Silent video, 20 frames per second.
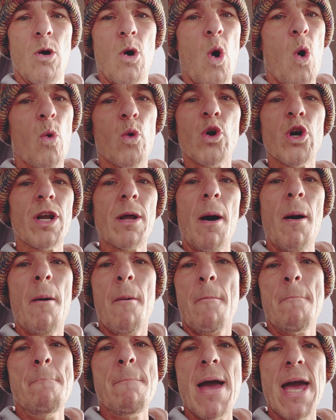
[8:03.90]
We're gonna
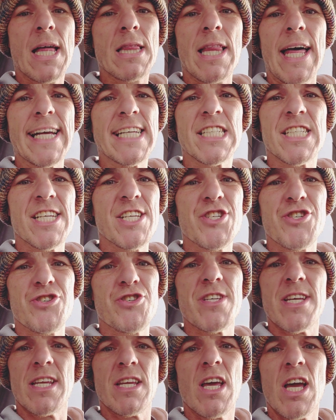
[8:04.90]
make like
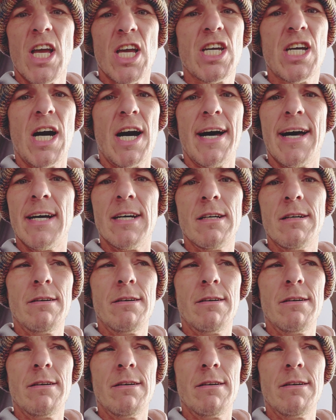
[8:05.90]
scissors and cut.